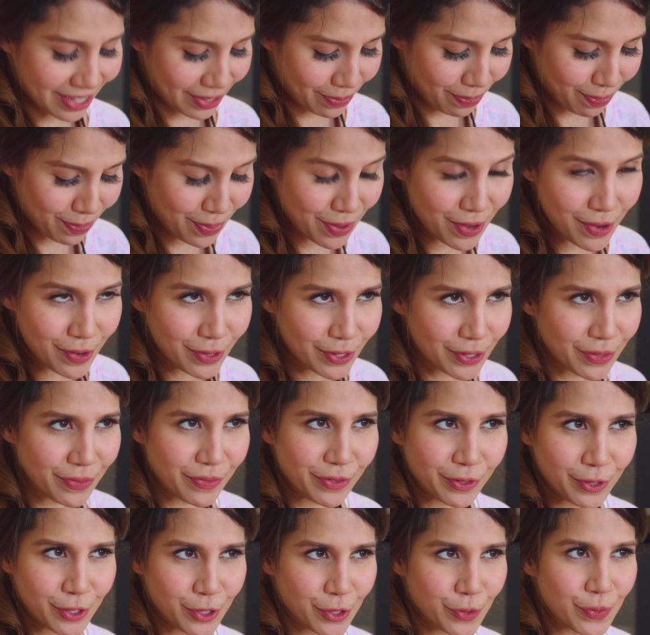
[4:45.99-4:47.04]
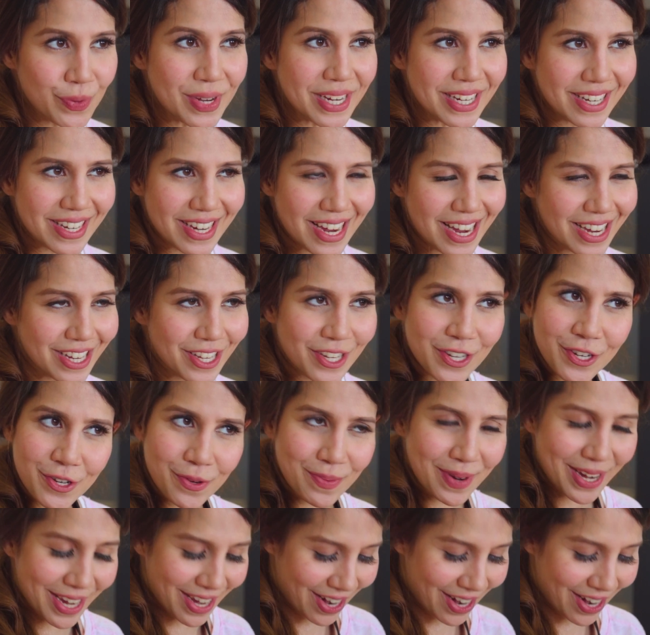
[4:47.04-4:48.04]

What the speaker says: this beautiful sweet taste to my